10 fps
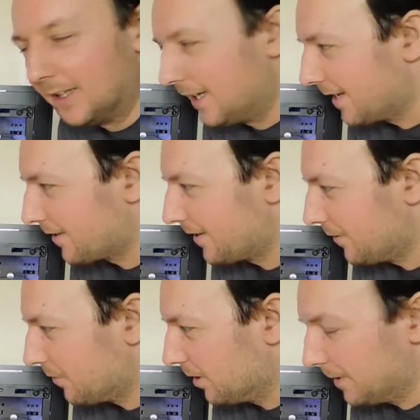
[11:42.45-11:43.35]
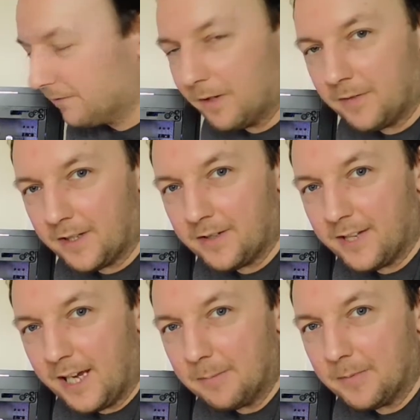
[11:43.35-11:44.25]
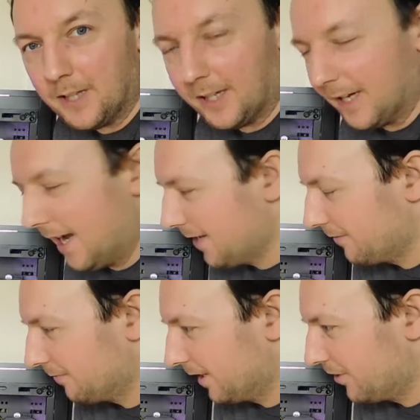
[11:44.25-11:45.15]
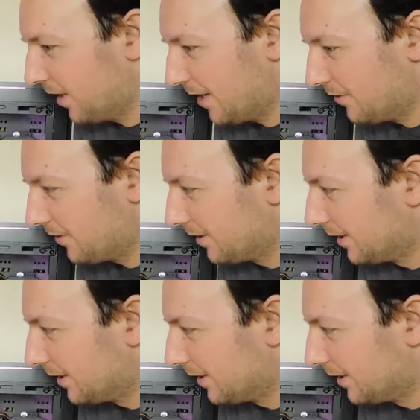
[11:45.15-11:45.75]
it's still going to be roughly the same, and it hasn't really changed.